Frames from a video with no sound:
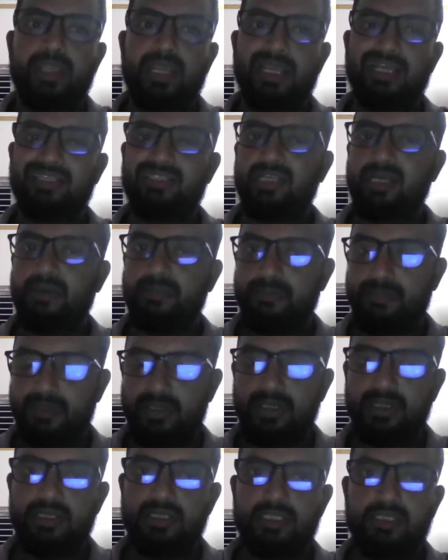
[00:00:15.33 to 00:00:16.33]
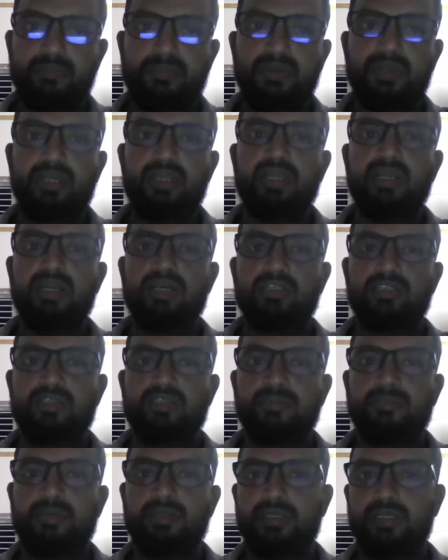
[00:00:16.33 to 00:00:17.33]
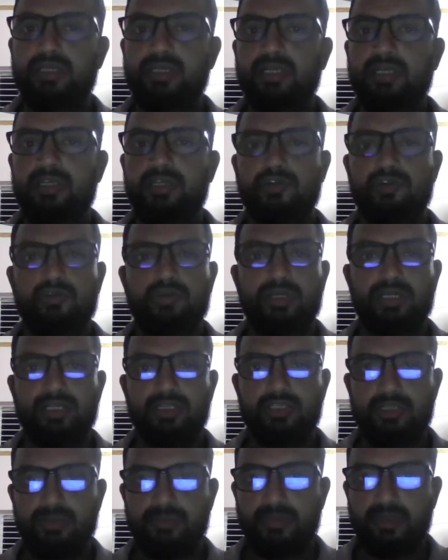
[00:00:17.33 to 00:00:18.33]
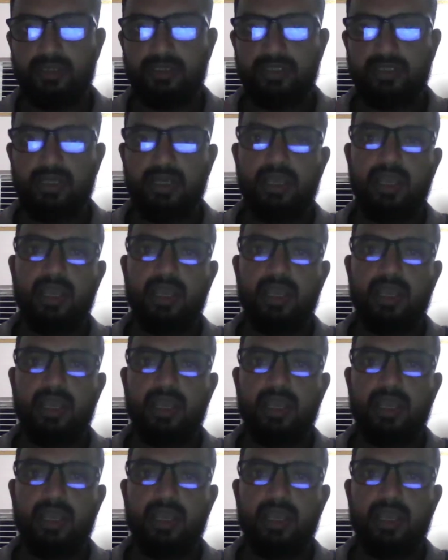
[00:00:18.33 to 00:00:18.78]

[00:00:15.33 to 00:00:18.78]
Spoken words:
Example, splitting customer detail into customers